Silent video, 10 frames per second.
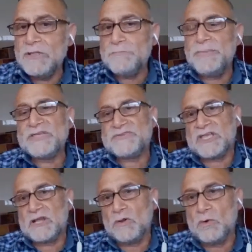
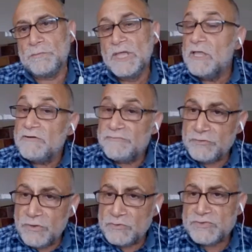basic law. For
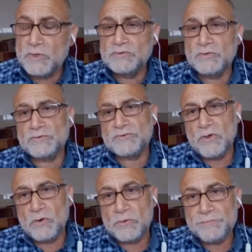those who don't
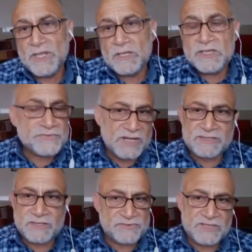know, Israel
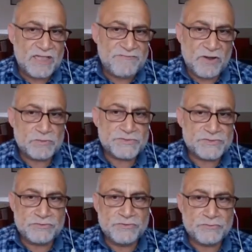does not have a
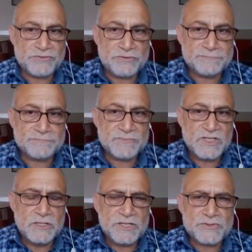constitution.
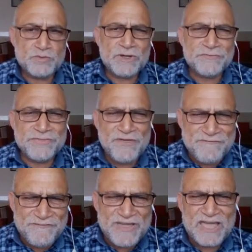It's one of the
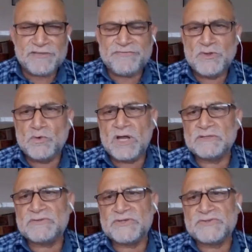very few
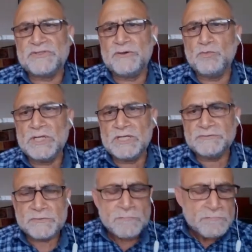countries in the world,